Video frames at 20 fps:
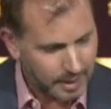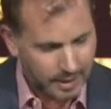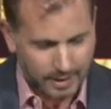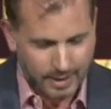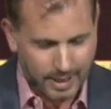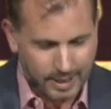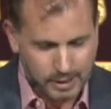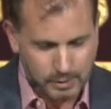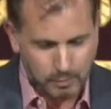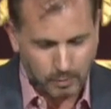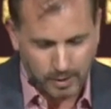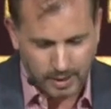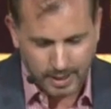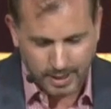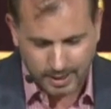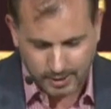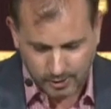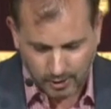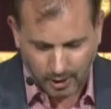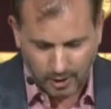That's what it
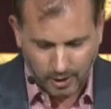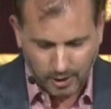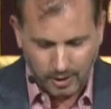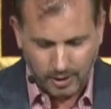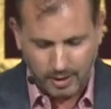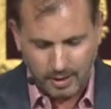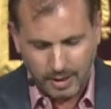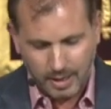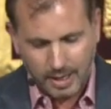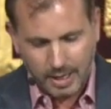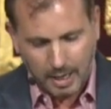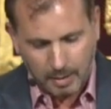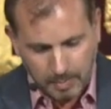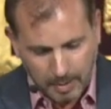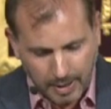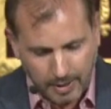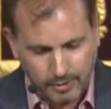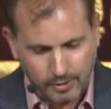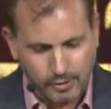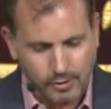is all
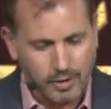about.